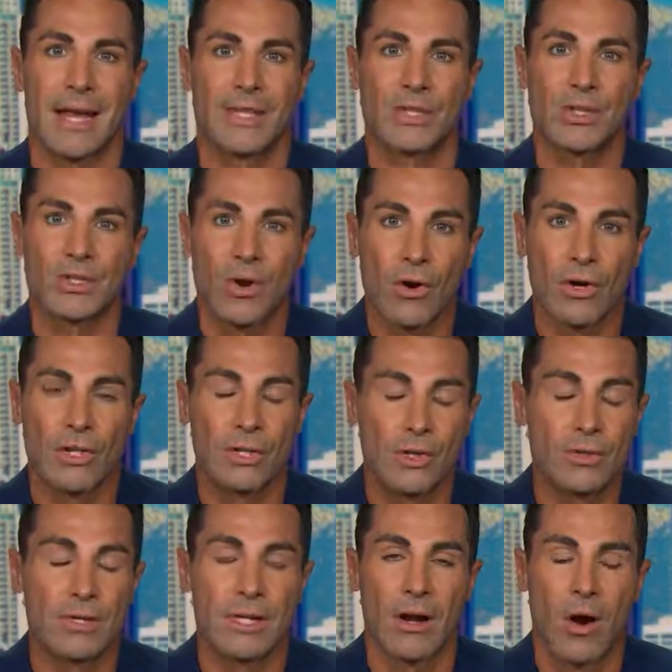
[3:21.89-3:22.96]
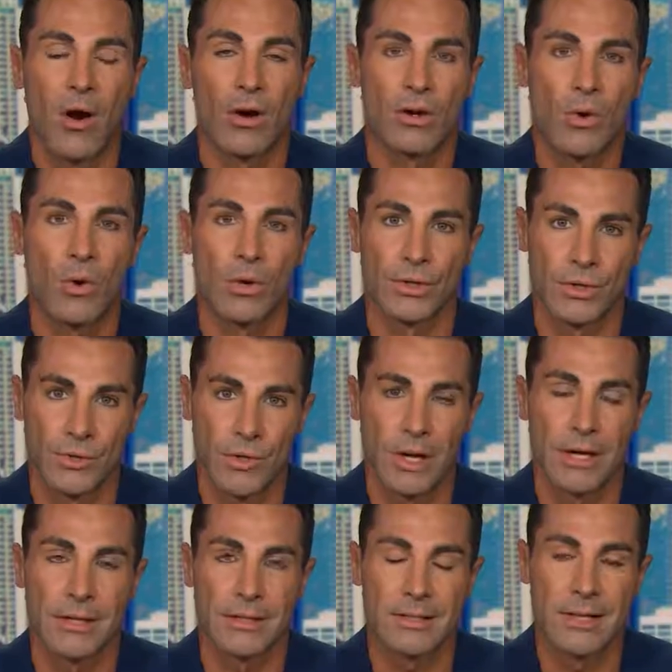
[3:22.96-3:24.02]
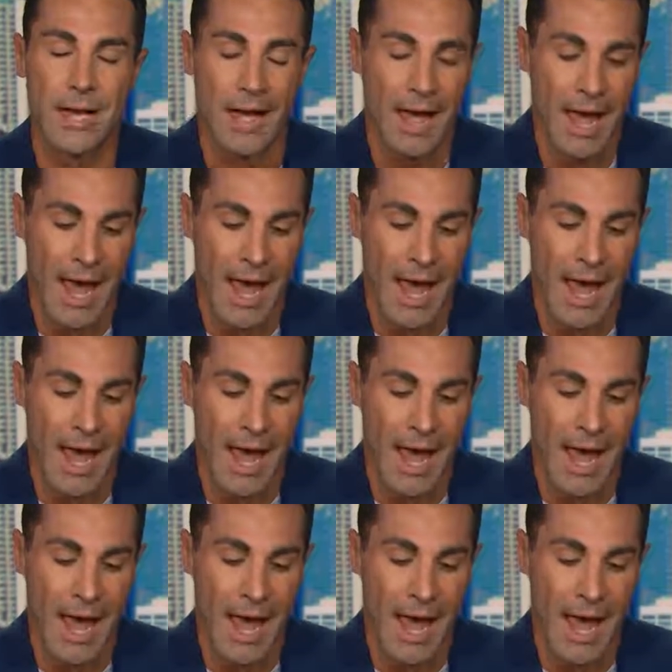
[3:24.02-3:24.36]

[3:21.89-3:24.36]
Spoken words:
and I started using hardcore drugs.